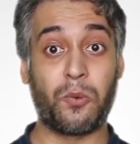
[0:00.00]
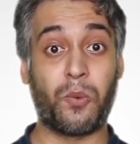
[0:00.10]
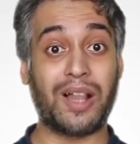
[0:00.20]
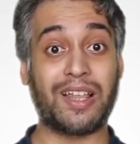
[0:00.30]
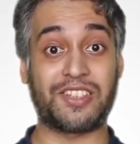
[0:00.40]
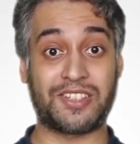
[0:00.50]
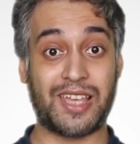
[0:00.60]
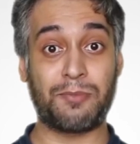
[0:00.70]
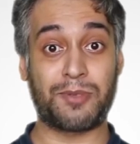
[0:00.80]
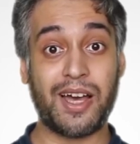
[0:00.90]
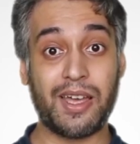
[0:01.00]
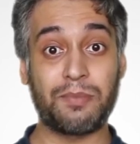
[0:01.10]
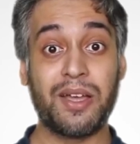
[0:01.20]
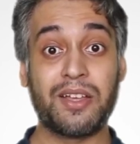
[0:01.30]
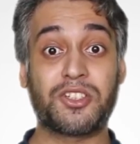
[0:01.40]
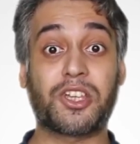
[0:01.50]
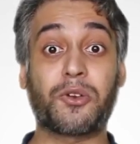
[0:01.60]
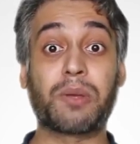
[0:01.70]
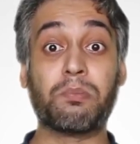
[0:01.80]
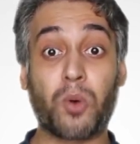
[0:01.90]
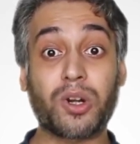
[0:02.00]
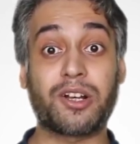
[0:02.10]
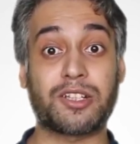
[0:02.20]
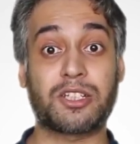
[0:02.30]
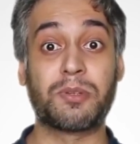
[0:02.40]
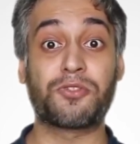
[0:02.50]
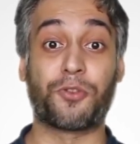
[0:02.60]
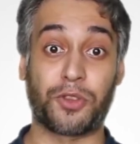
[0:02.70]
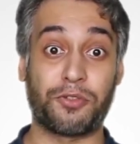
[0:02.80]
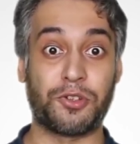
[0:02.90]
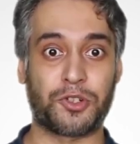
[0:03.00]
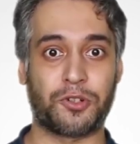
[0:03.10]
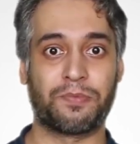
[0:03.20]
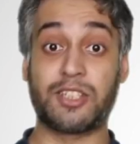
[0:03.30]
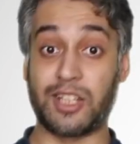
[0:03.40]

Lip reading: while at the same time securing more customers for the future.